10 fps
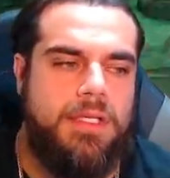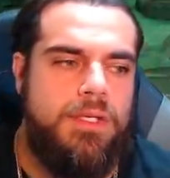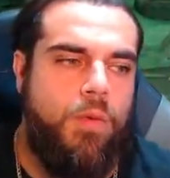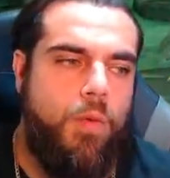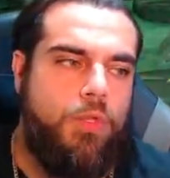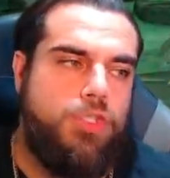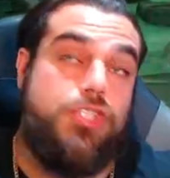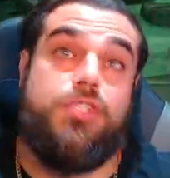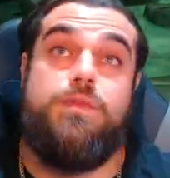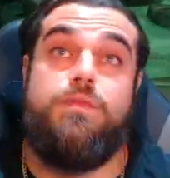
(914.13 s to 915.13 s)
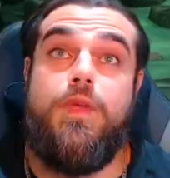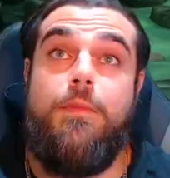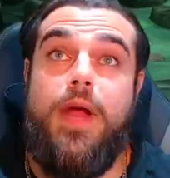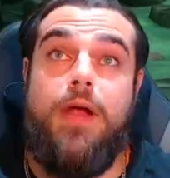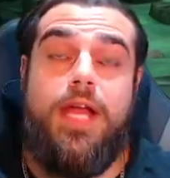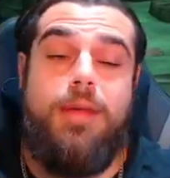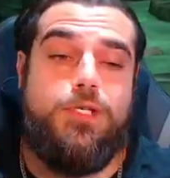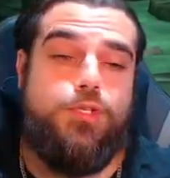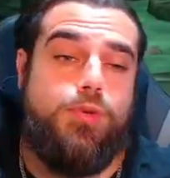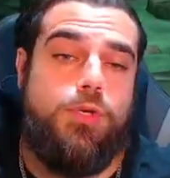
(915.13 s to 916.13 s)
we'll just compare
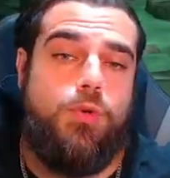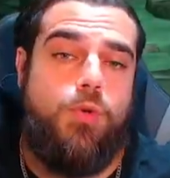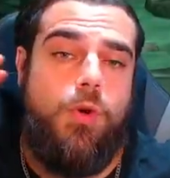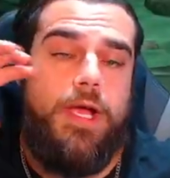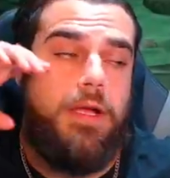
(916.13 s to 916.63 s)
damage real quick.